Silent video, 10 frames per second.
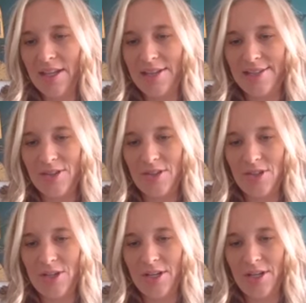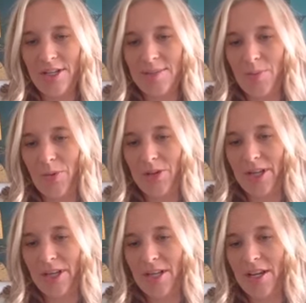is that the student has brought
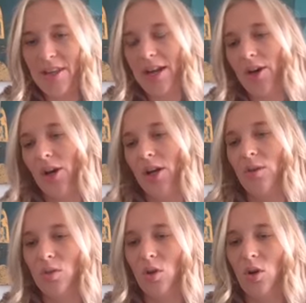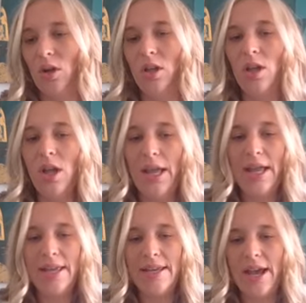in another area of law.
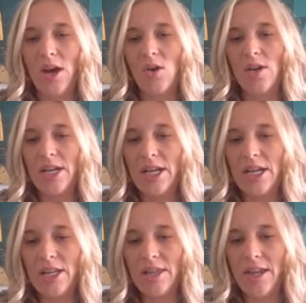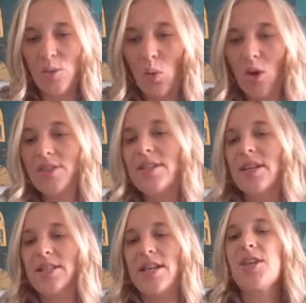Now, there was an
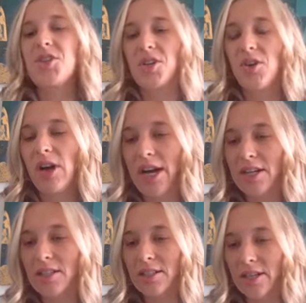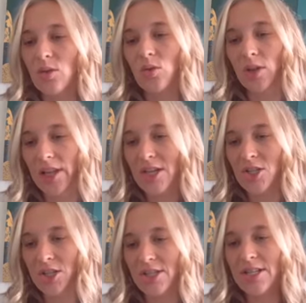intention to create legal
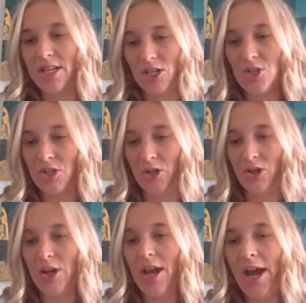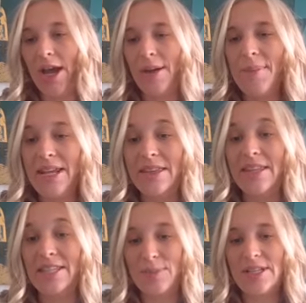relations issue in
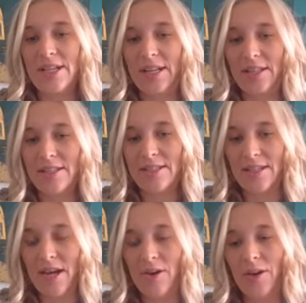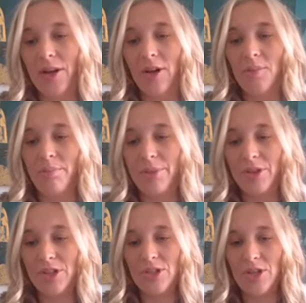this particular scenario,
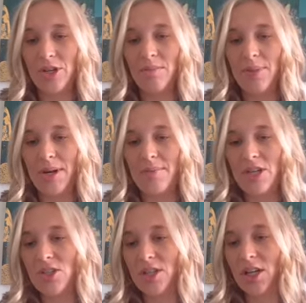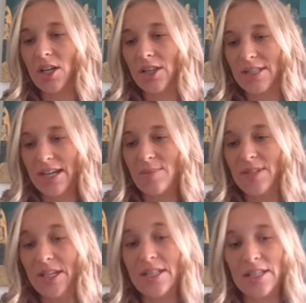but the student, by mentioning it in the same
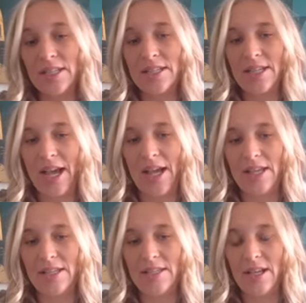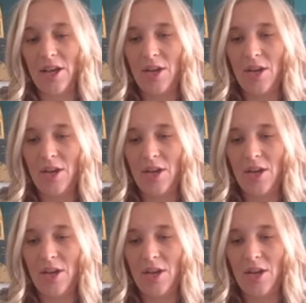sentence as